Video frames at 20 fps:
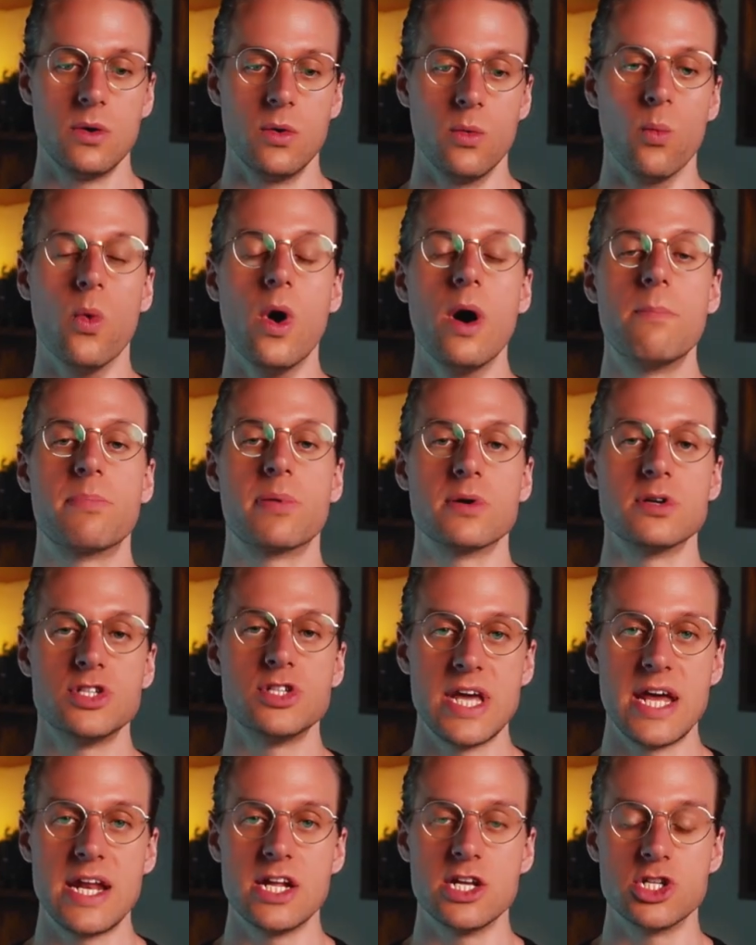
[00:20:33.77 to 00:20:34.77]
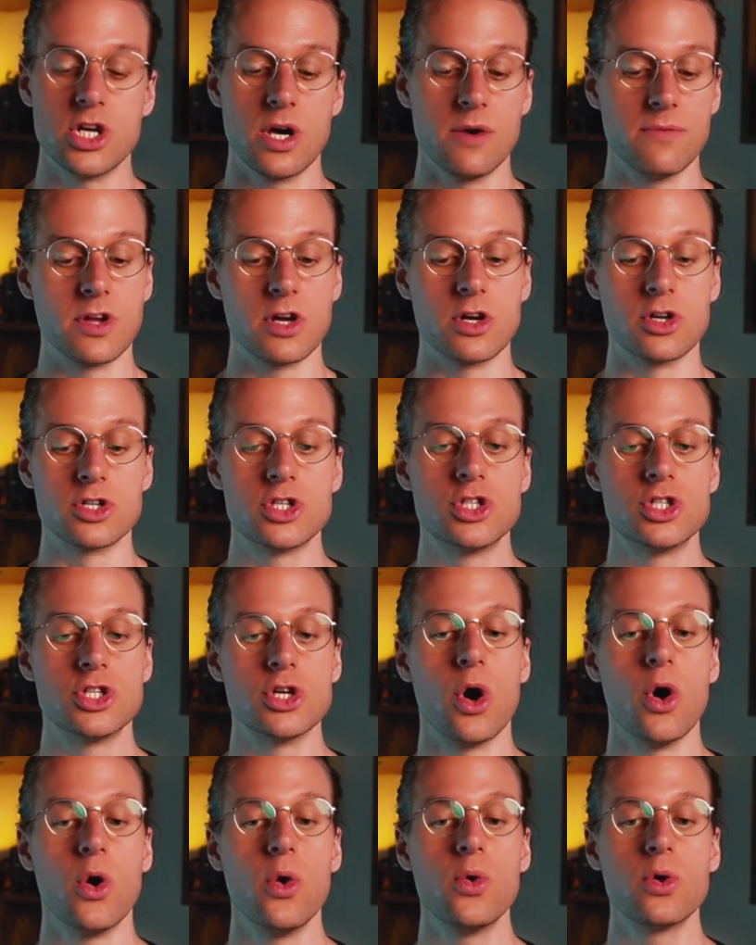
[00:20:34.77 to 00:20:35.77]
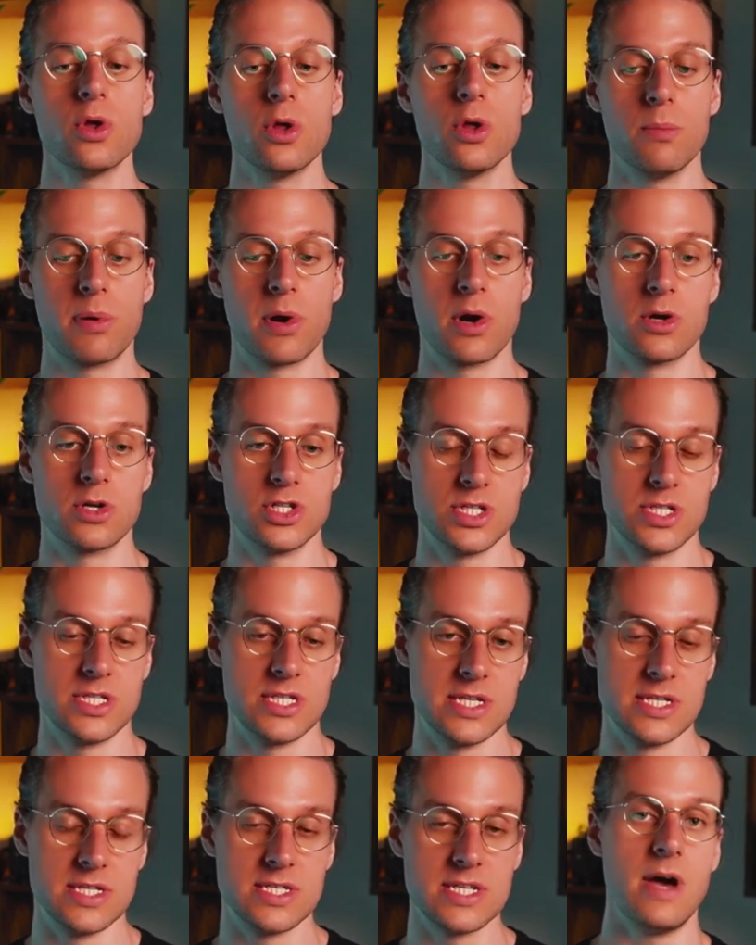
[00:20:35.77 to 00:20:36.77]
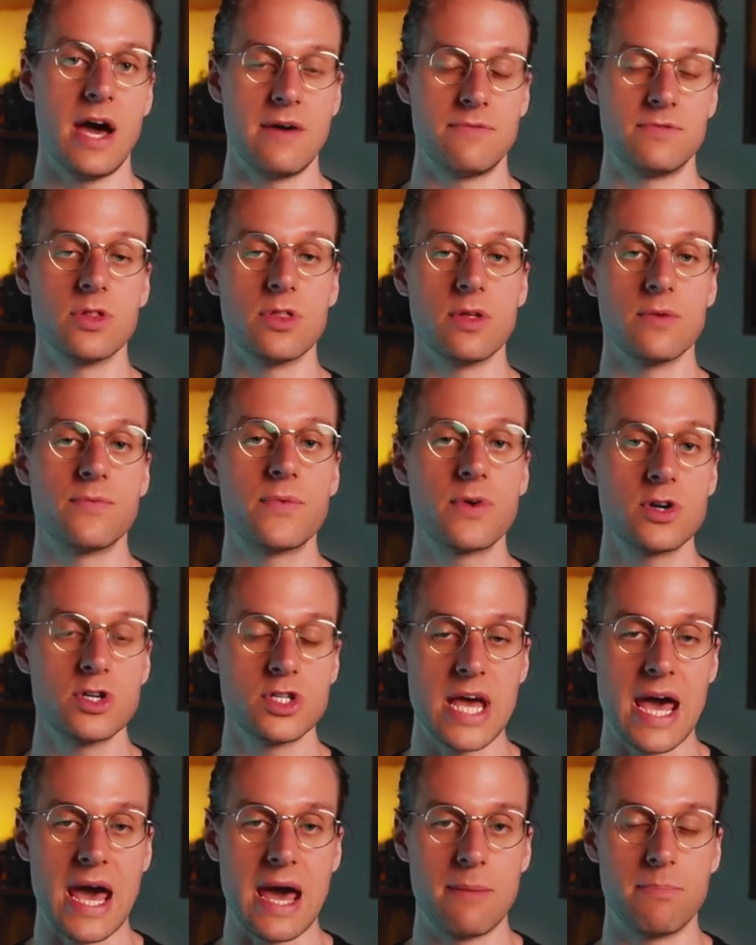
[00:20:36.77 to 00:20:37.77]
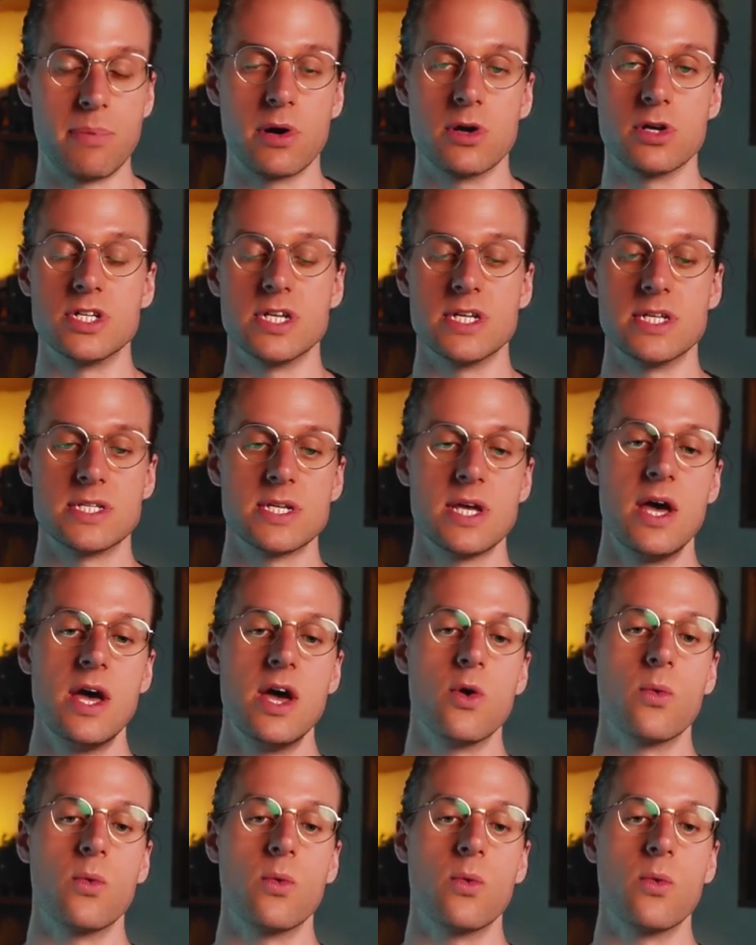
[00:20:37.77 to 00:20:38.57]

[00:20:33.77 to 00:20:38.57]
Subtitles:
what percentage of their total purchases after the first ad purchase